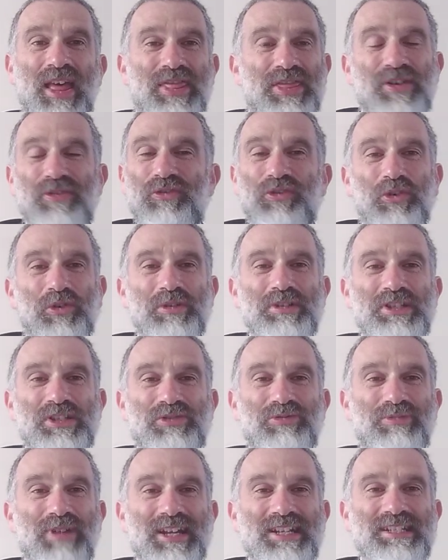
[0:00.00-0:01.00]
The
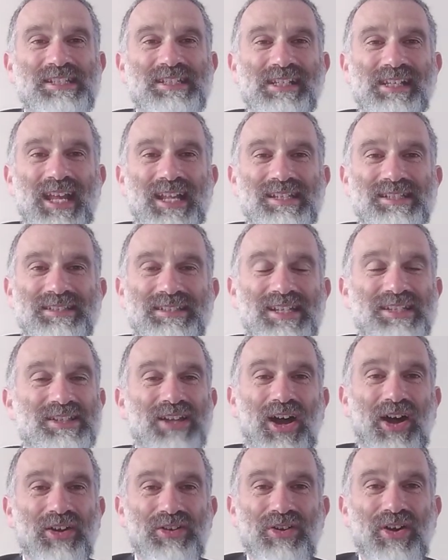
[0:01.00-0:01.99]
forces ranged against
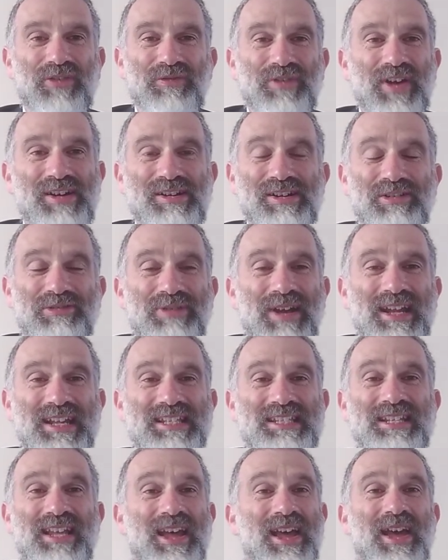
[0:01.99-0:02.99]
us are not very
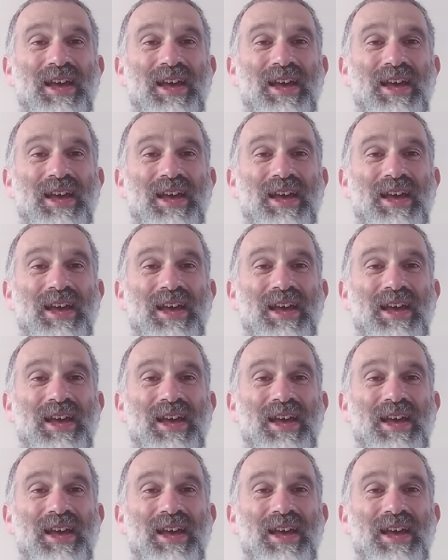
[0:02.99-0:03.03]
great